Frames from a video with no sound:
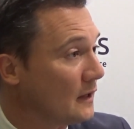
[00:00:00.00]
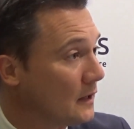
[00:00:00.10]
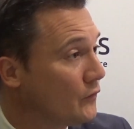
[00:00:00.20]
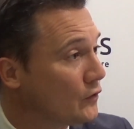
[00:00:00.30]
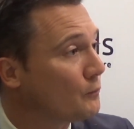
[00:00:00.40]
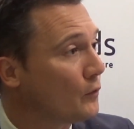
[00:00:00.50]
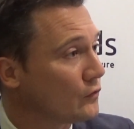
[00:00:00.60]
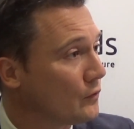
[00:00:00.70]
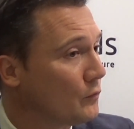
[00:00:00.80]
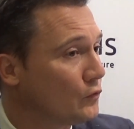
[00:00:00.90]
And if it's
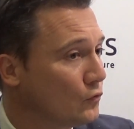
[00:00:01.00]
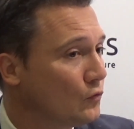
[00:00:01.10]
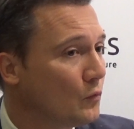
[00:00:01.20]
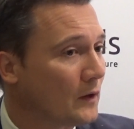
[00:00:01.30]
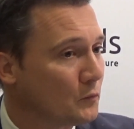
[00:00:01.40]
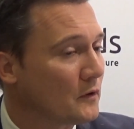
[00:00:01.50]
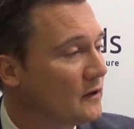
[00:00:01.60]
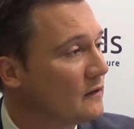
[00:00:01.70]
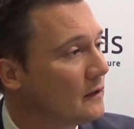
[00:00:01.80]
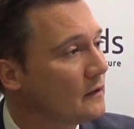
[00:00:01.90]
possible to do what we are
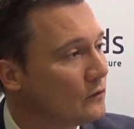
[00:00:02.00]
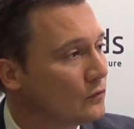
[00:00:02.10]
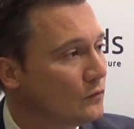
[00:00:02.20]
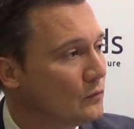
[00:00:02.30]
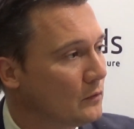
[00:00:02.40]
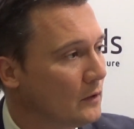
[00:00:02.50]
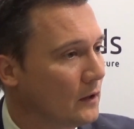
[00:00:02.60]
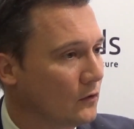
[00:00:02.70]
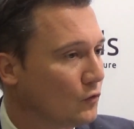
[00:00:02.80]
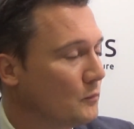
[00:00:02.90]
intending to do,
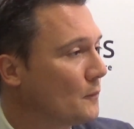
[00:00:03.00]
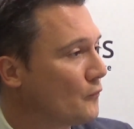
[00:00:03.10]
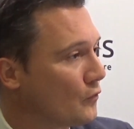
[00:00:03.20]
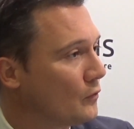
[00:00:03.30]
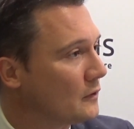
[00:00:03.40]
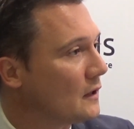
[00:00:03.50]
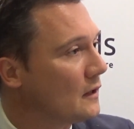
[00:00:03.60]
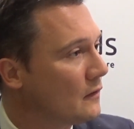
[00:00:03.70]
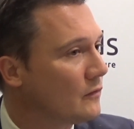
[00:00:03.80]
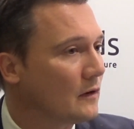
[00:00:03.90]
is to be upfront,
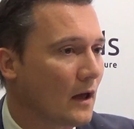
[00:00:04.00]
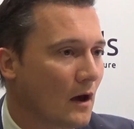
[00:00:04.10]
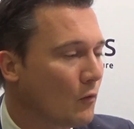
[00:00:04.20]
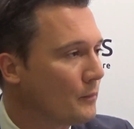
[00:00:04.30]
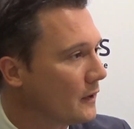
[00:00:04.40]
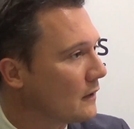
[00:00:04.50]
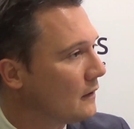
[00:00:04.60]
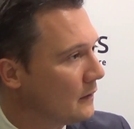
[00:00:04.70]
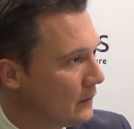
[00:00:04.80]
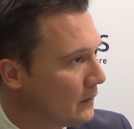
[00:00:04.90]
even helping
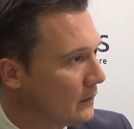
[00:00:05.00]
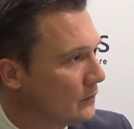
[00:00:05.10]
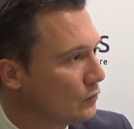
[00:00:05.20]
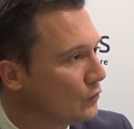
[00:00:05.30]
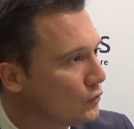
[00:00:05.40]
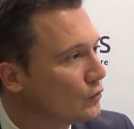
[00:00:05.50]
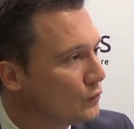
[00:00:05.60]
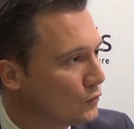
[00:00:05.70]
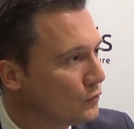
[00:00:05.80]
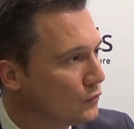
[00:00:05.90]

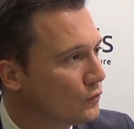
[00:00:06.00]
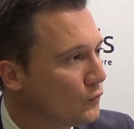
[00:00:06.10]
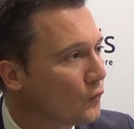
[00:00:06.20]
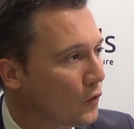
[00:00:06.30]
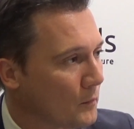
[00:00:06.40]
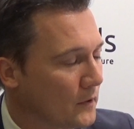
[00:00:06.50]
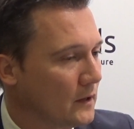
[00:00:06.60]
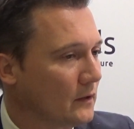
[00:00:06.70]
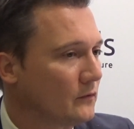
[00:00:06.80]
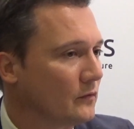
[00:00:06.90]
to format
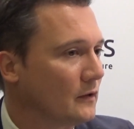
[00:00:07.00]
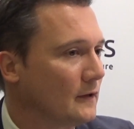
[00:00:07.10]
it.